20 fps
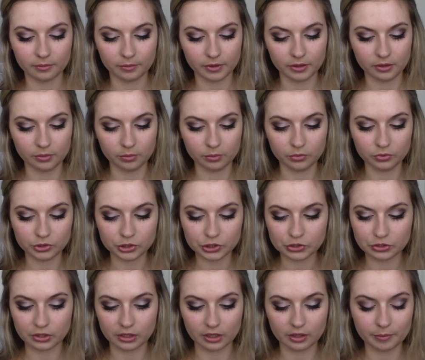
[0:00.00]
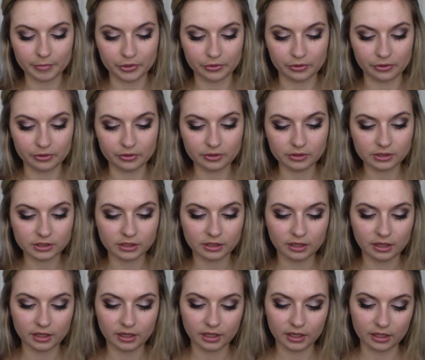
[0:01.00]
and then Moodstruck Minerals.
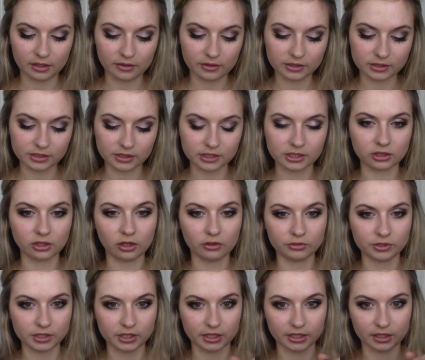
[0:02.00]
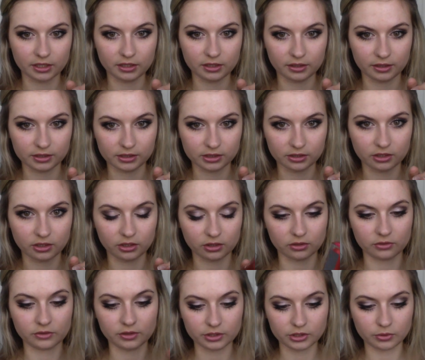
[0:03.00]
And this is Lovesick. That's the color
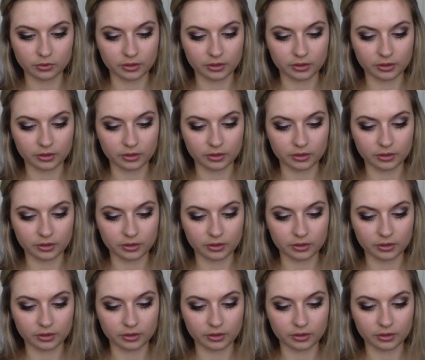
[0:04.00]
of this